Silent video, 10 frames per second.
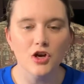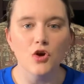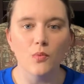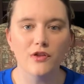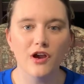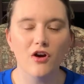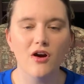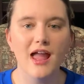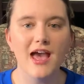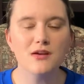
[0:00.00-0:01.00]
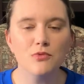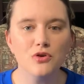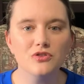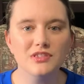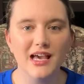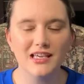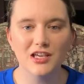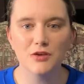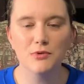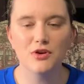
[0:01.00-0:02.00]
where there are animals that can
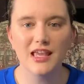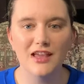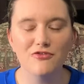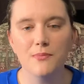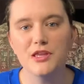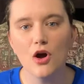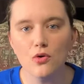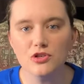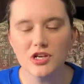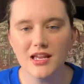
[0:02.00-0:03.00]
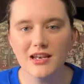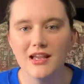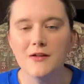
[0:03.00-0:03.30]
communicate from the ocean.